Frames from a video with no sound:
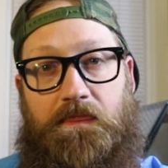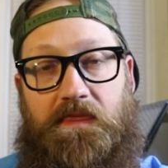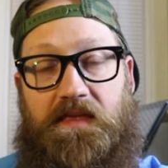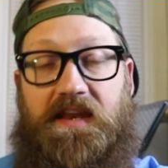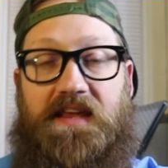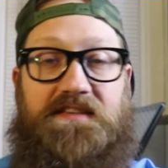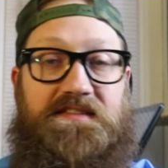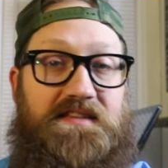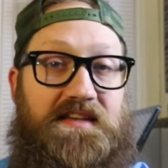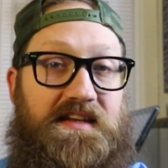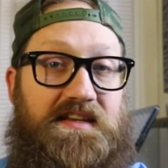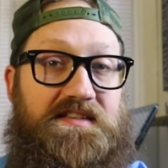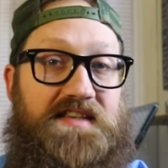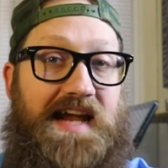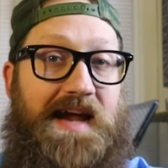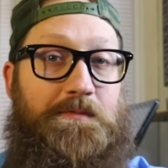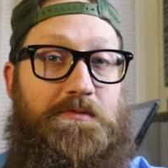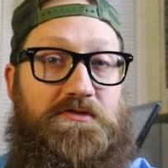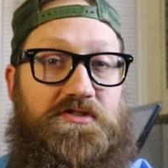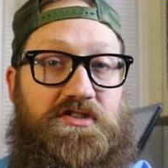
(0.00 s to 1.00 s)
The next thing is
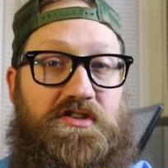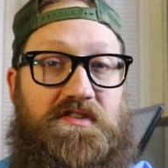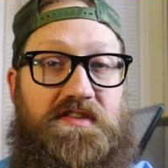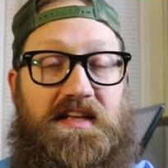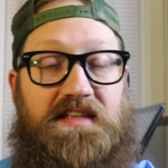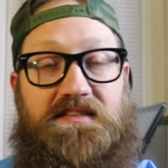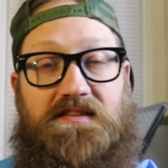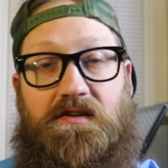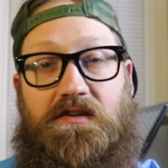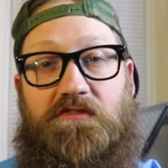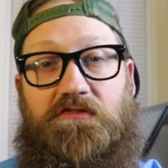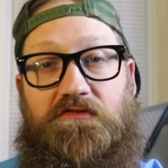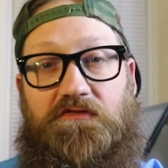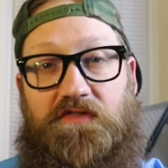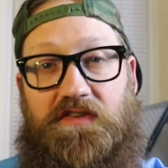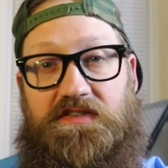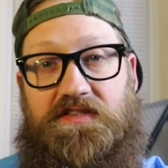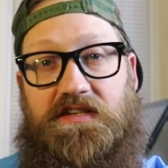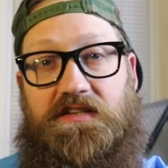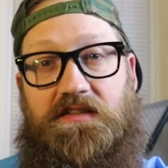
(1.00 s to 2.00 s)
aperture, and that's going to
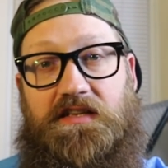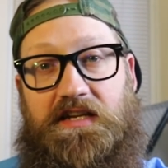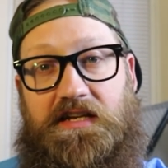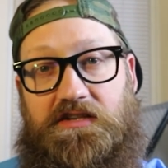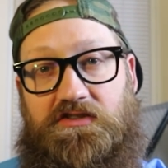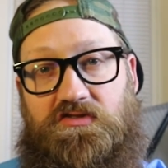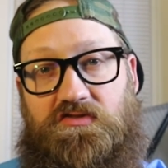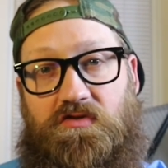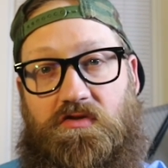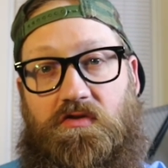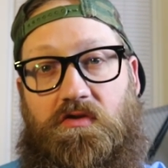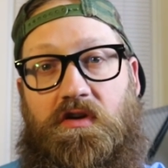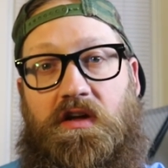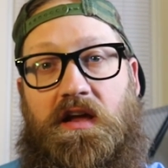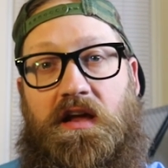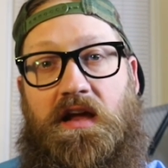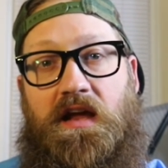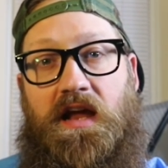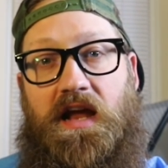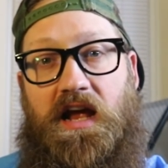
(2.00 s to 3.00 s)
physically control
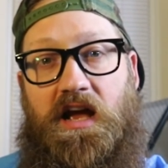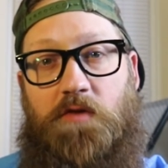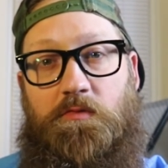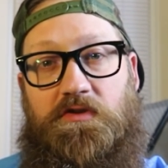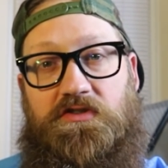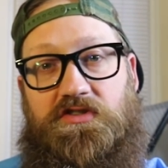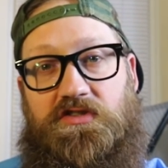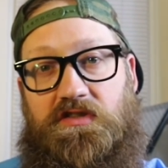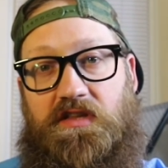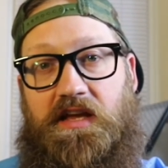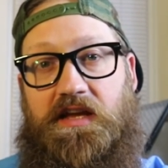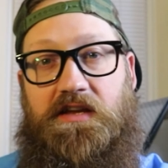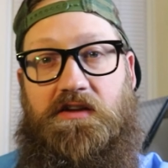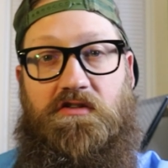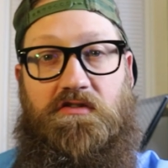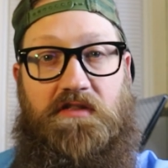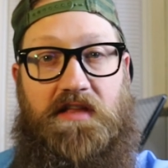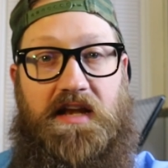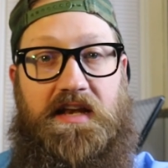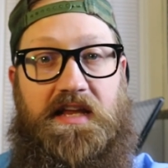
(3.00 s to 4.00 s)
how much light
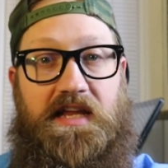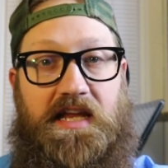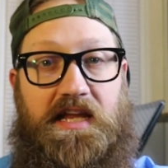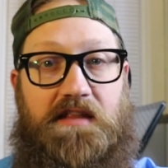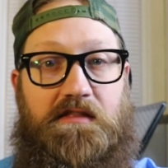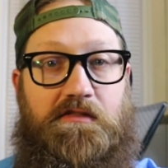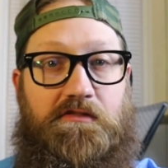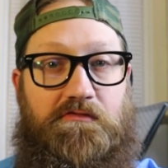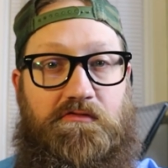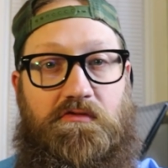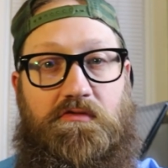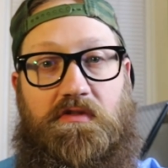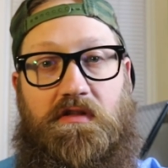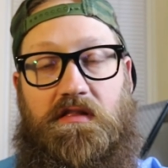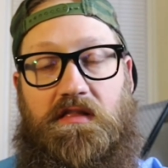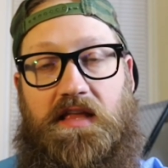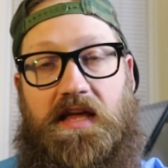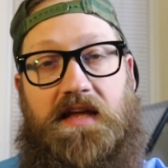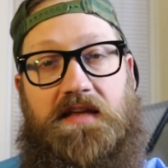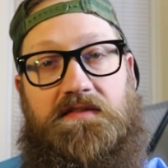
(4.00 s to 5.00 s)
you're letting in through
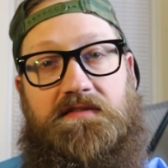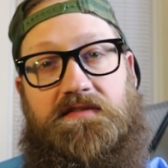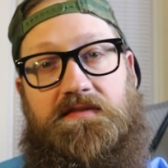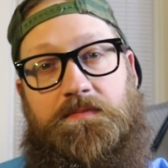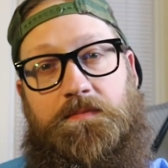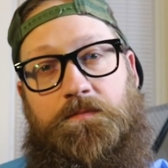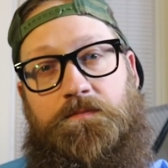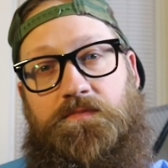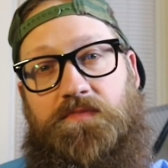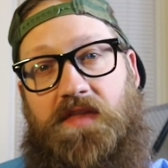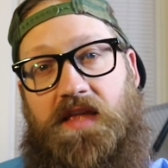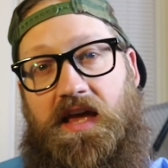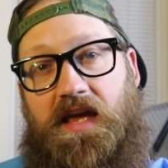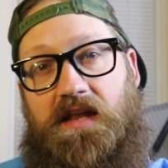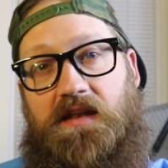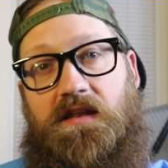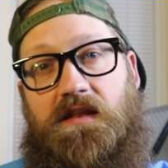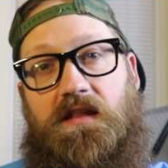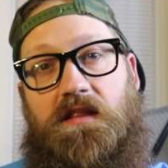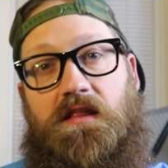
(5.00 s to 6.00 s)
the lens.
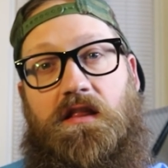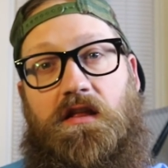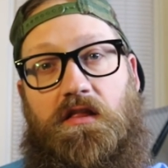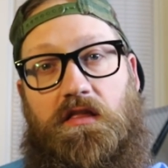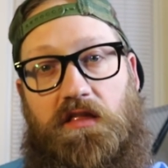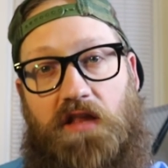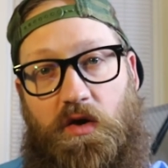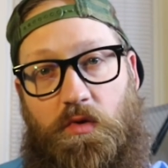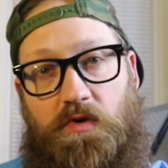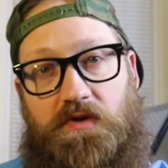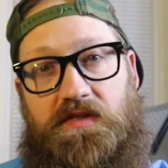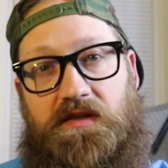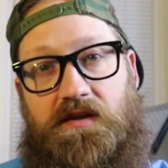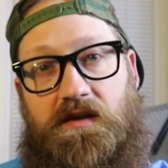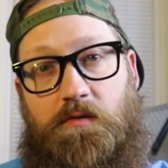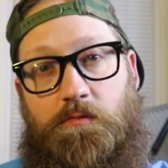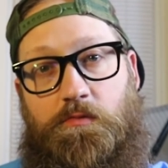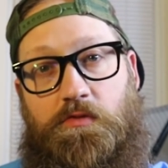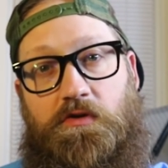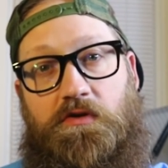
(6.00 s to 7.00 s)
And the lower the
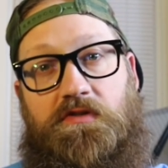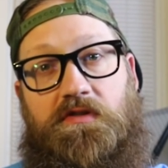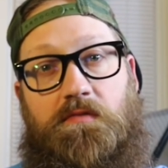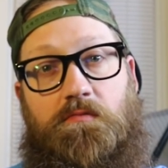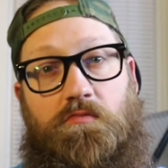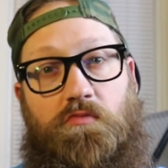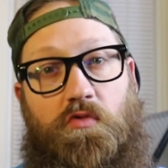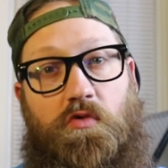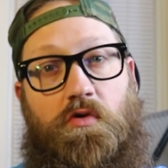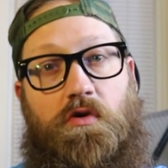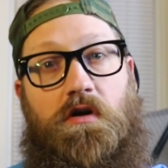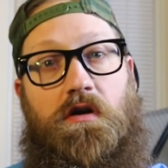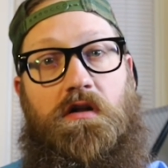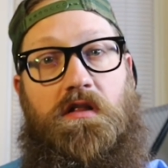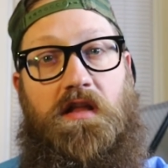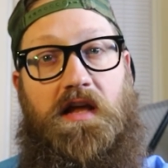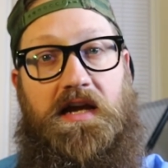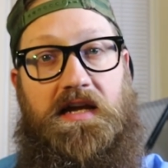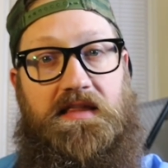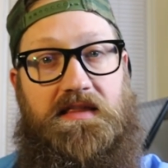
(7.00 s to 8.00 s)
number, the more
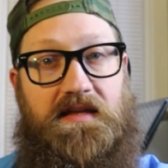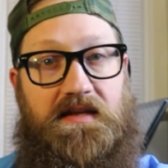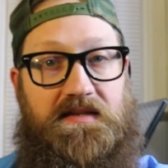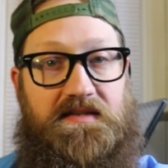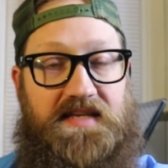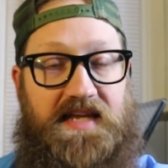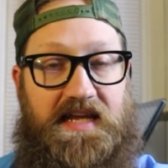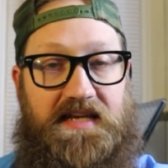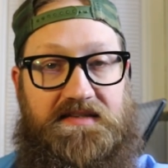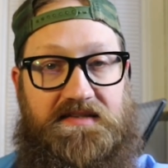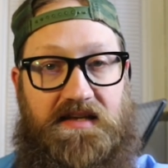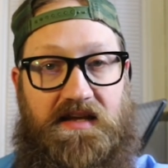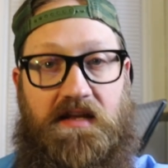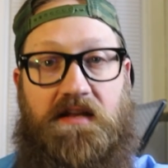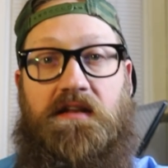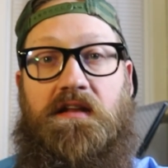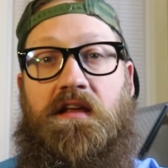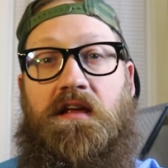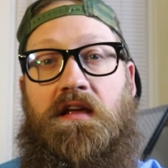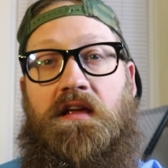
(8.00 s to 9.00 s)
light that it takes
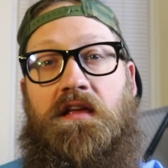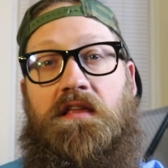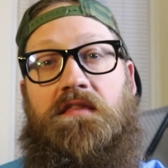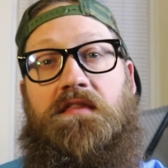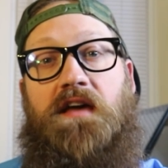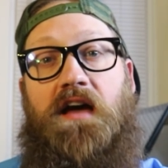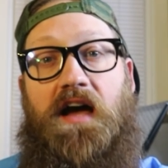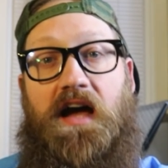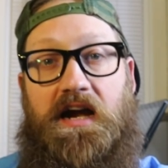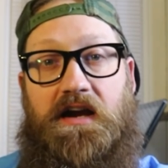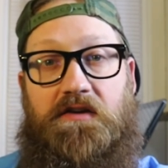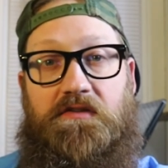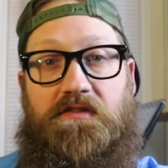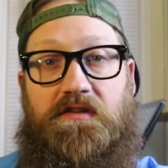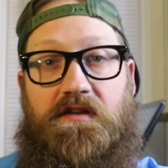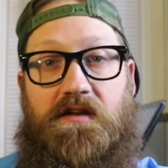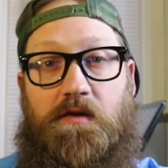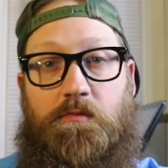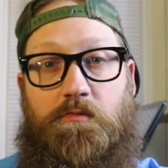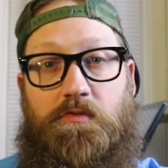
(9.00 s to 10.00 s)
in, the higher
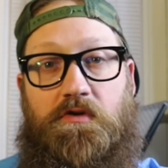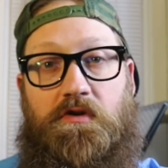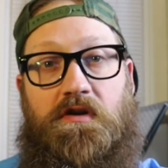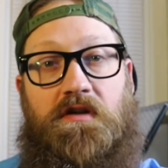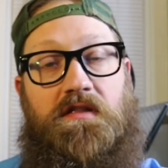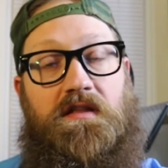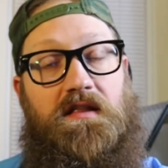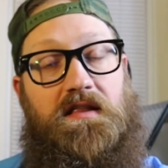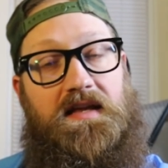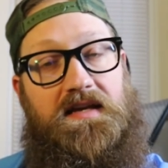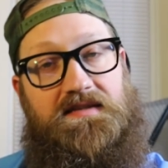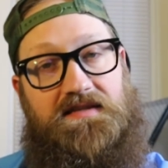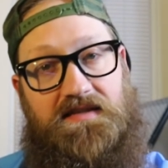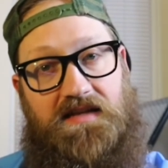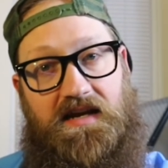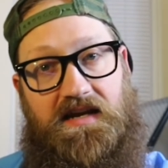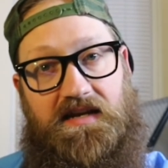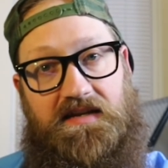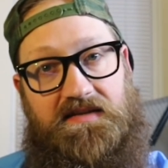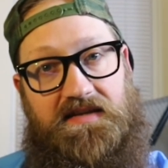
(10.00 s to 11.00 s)
the number, the less
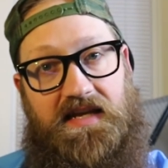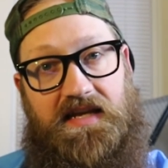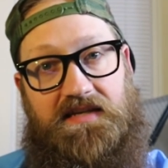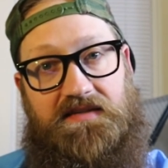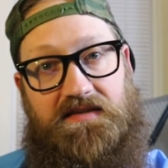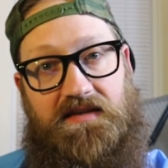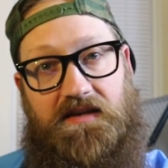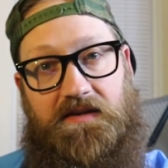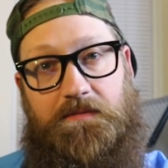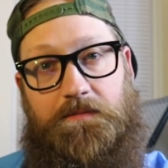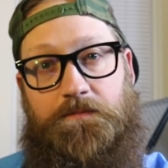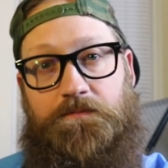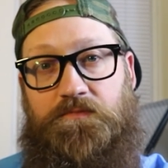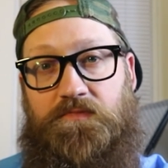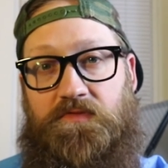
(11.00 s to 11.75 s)
light it takes in.